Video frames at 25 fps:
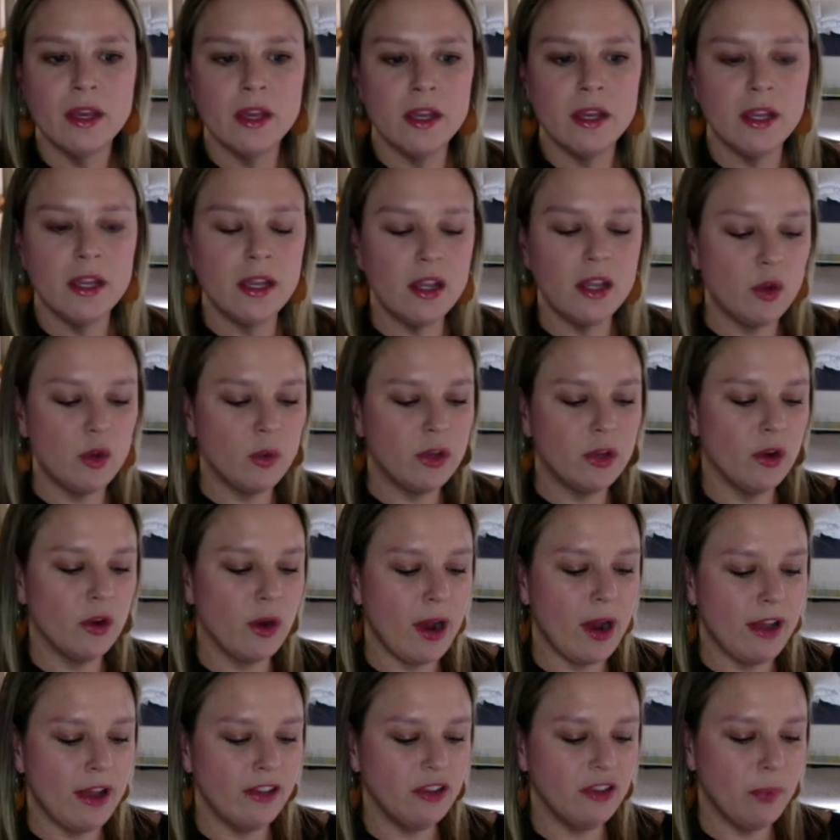your
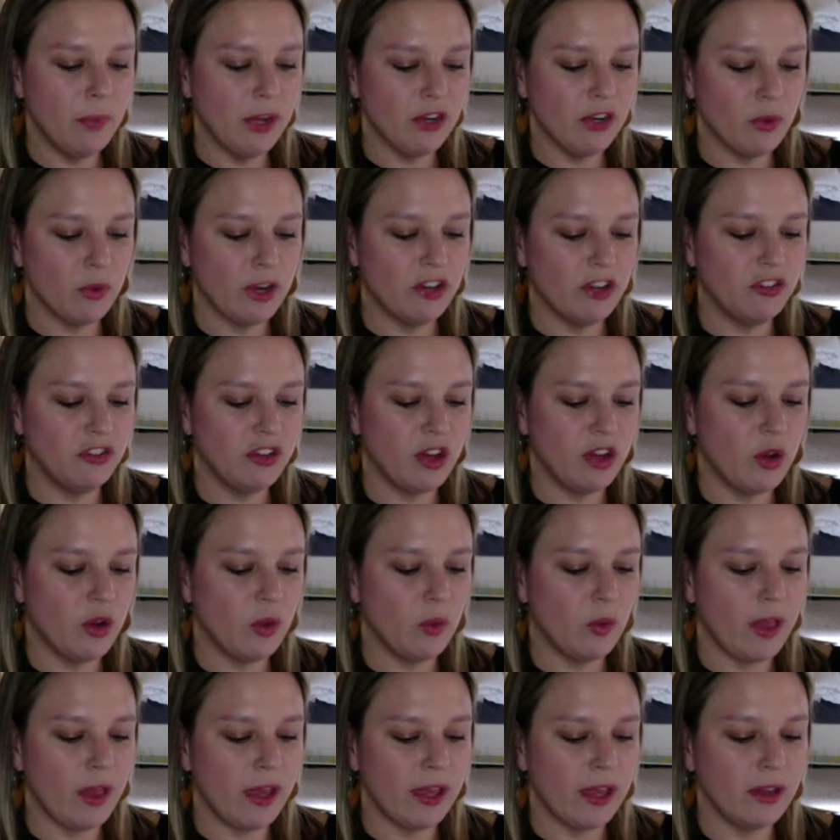aspect ratio,
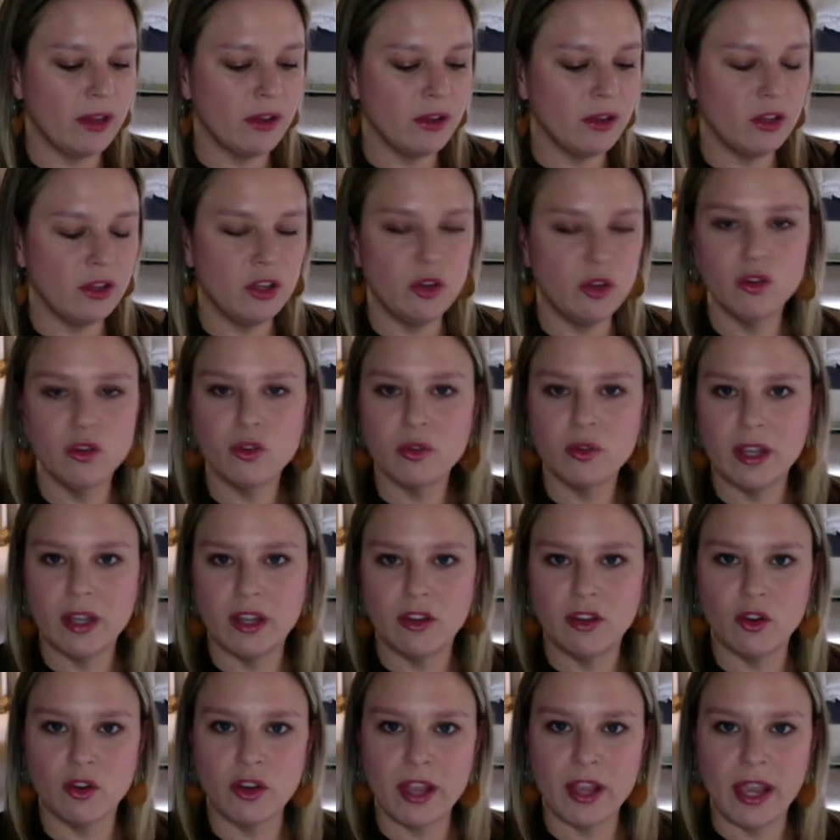like usually
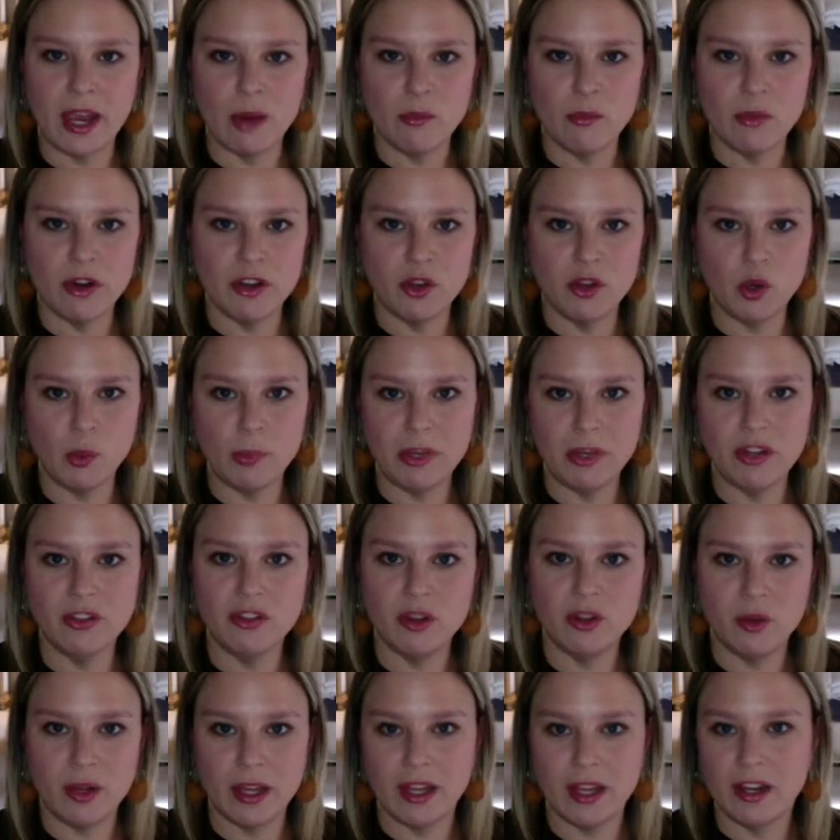in your camera, you'll be
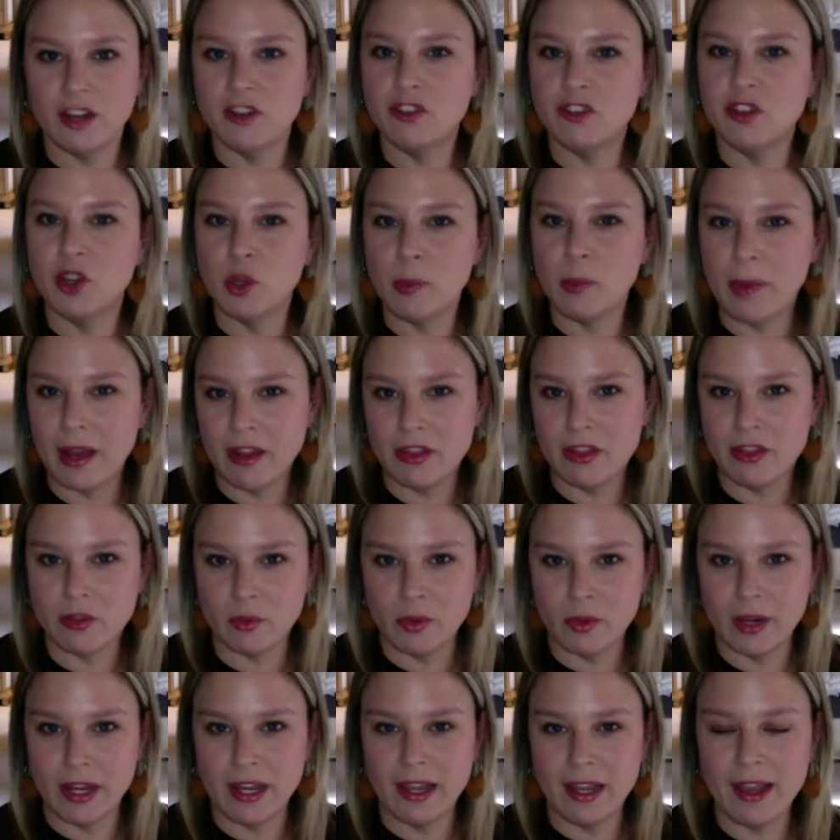shooting in a
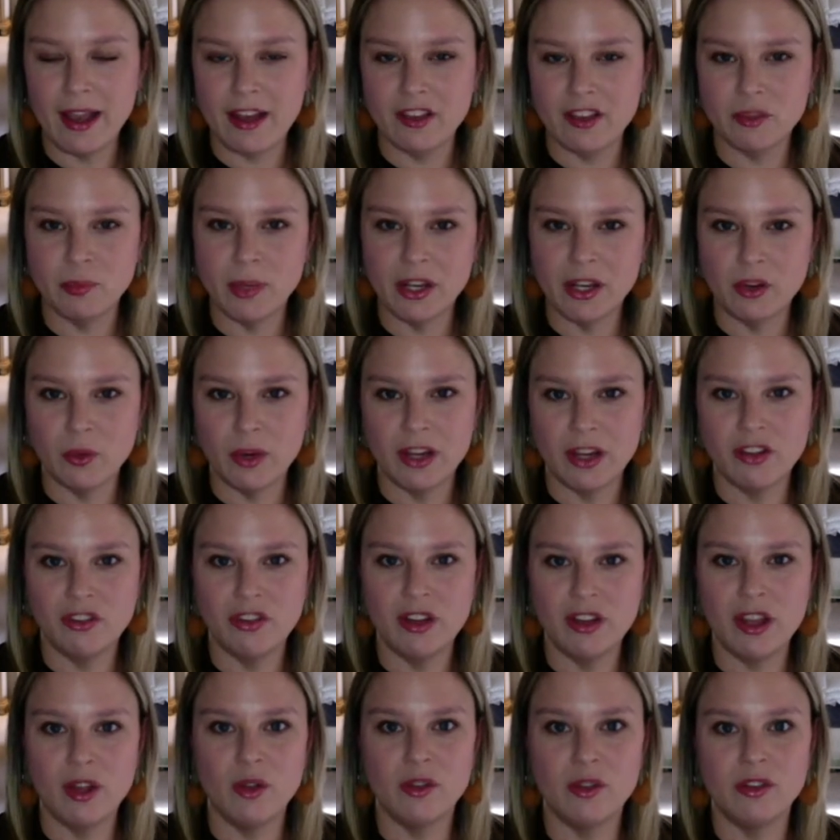2:3 aspect
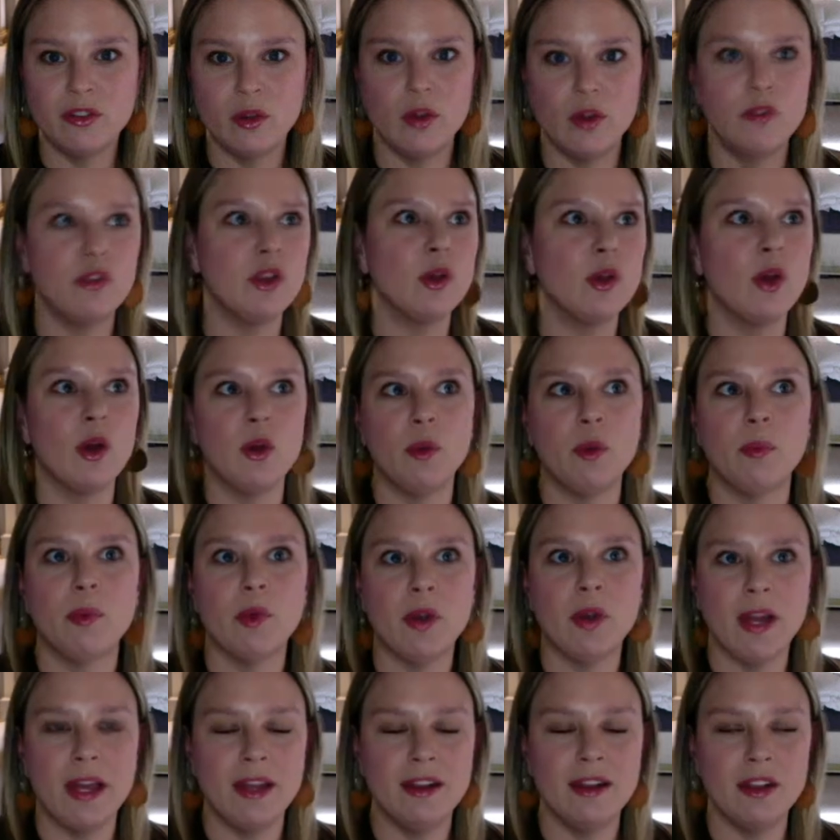ratio. So if you go to
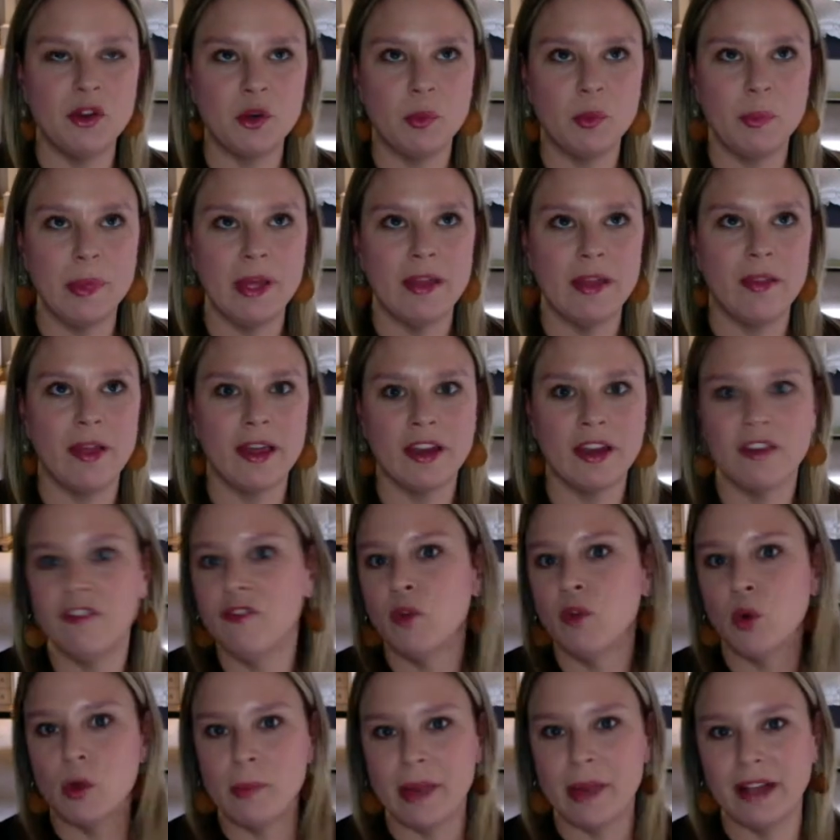print, it'll be like a
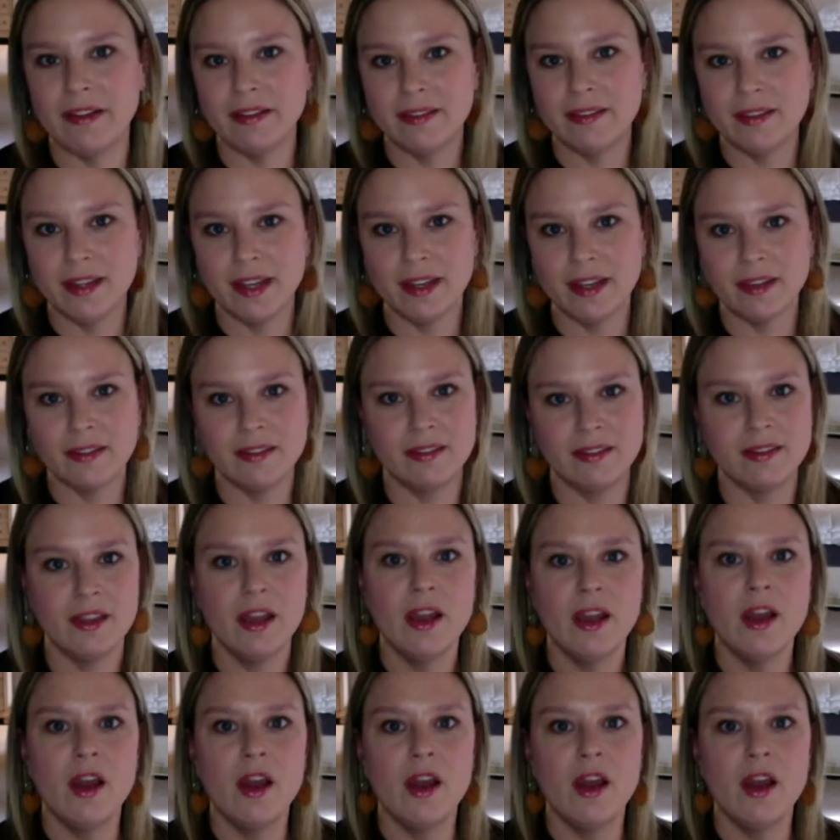4:6